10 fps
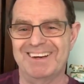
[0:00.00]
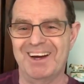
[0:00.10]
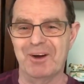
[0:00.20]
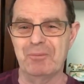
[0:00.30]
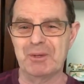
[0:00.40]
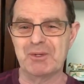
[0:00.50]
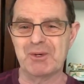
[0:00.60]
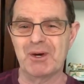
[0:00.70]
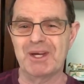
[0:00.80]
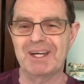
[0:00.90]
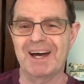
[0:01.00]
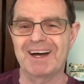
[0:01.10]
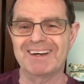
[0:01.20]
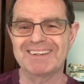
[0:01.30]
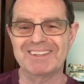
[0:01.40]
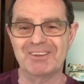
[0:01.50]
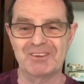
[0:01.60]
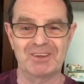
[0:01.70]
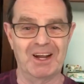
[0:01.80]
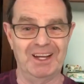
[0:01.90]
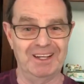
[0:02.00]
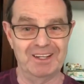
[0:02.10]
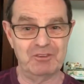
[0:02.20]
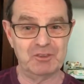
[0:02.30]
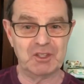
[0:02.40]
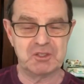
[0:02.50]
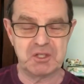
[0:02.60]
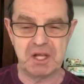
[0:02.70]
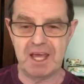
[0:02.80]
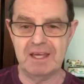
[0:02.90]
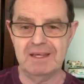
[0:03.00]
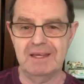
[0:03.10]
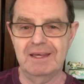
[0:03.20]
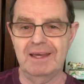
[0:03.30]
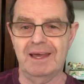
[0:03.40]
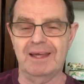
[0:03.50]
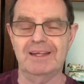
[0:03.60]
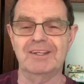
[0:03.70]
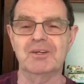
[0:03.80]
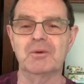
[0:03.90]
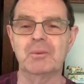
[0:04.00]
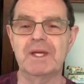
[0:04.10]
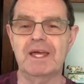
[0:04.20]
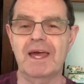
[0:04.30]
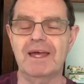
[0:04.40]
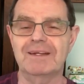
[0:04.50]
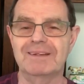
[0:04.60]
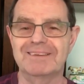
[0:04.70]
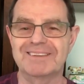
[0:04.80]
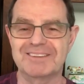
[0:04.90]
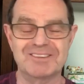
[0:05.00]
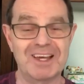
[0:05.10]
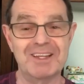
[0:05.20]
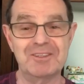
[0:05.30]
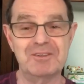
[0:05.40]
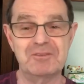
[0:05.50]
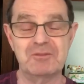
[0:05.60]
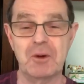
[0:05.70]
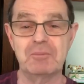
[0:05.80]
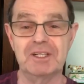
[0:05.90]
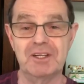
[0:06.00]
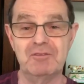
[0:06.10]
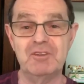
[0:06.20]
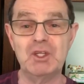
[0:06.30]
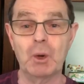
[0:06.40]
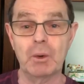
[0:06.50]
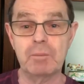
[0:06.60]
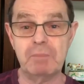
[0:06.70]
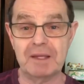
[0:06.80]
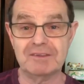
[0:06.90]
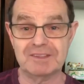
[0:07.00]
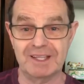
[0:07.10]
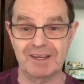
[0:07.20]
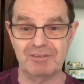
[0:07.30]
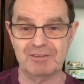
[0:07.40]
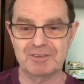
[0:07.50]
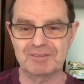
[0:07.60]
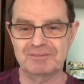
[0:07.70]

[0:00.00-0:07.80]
I hope you enjoy your lift today and your week ahead. This is Alan from Live Your Best Life.